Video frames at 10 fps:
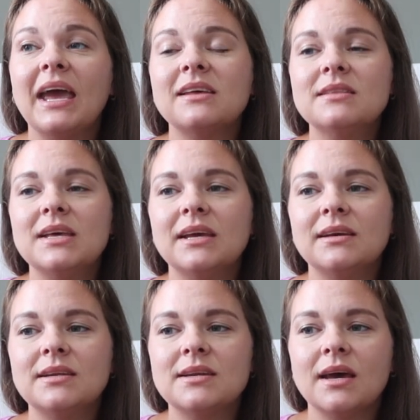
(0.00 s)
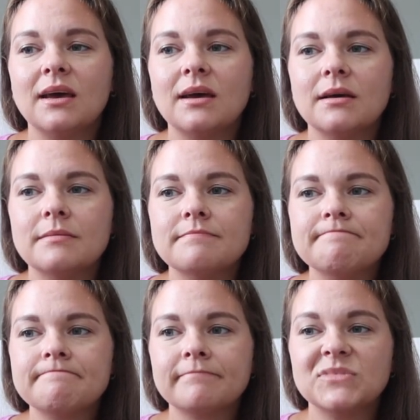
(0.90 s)
And
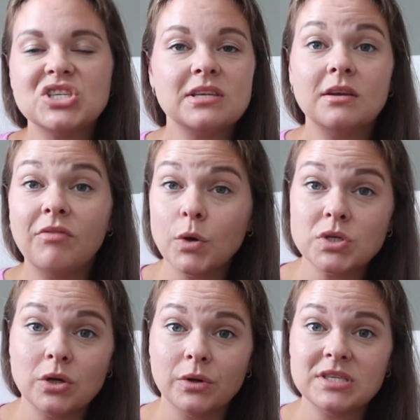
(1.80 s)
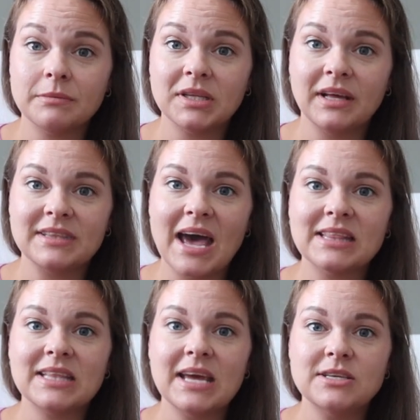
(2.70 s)
then just a devotional or something like
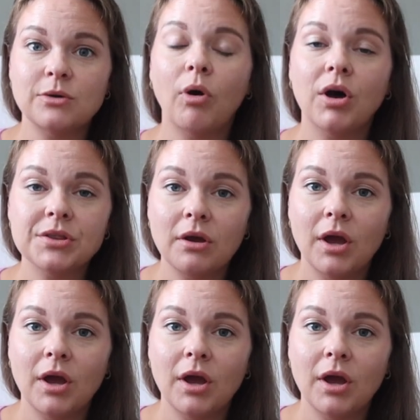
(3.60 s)
that they do on